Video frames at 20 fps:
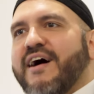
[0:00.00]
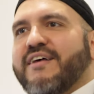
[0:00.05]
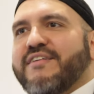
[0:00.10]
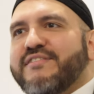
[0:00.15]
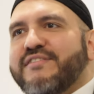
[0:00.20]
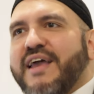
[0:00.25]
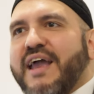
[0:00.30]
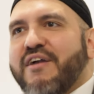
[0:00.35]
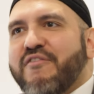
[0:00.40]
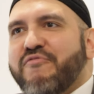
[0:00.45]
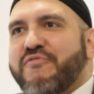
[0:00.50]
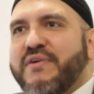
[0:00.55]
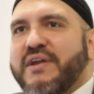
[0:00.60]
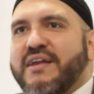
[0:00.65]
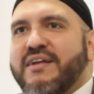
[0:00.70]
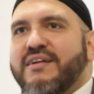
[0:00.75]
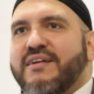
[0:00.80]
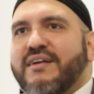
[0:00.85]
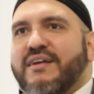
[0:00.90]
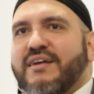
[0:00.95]
us
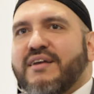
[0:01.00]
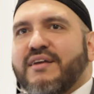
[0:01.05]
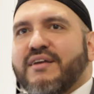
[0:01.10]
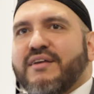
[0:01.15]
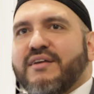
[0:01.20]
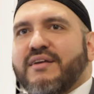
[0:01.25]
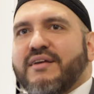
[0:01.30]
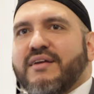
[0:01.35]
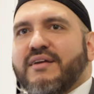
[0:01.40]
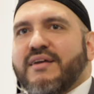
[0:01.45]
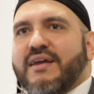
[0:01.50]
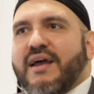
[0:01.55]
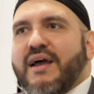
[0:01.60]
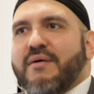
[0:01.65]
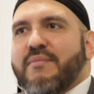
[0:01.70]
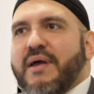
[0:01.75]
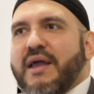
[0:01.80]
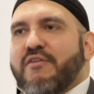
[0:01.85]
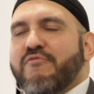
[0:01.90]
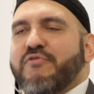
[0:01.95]
every,
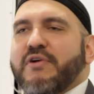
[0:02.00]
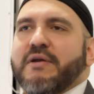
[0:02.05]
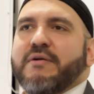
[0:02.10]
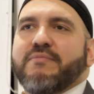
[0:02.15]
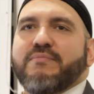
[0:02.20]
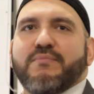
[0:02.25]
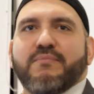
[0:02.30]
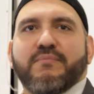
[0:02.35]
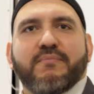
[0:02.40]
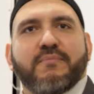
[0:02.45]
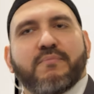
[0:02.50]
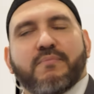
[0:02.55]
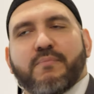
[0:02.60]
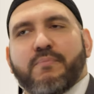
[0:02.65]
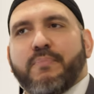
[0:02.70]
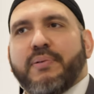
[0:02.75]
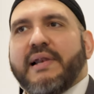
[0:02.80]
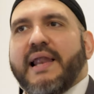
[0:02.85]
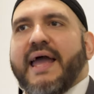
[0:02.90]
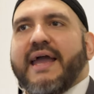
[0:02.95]
um, every
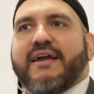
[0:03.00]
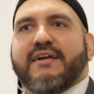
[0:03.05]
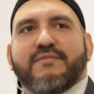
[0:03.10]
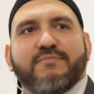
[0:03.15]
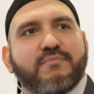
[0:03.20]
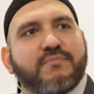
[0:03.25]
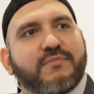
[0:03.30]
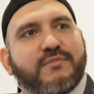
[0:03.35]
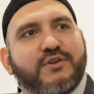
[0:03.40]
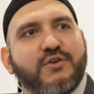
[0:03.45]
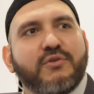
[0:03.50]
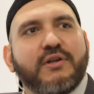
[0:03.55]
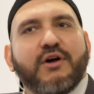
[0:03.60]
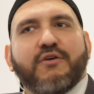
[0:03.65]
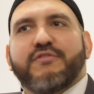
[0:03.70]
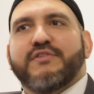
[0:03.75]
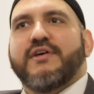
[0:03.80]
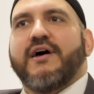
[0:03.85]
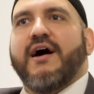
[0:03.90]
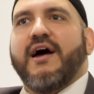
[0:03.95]
Planck unit
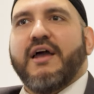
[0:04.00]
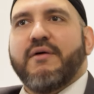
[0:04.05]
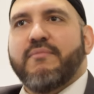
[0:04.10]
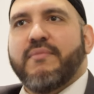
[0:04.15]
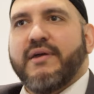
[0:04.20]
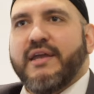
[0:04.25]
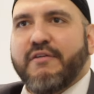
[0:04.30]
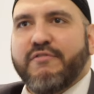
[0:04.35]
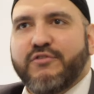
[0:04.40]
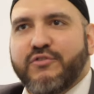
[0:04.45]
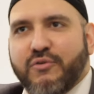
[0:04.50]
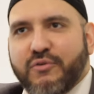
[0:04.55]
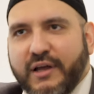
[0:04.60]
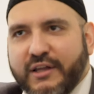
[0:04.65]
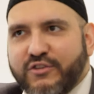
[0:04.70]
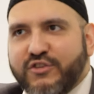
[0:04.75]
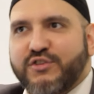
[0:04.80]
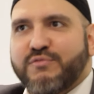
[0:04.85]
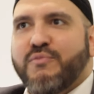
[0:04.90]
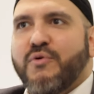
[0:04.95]
of time, if not,
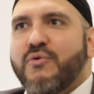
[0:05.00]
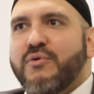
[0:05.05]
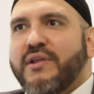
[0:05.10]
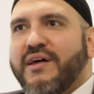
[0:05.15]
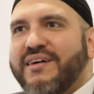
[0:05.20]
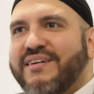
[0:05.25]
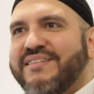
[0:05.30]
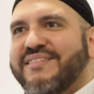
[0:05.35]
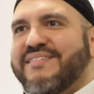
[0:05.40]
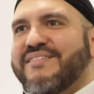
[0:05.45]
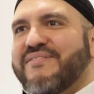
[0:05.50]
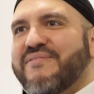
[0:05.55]
and smaller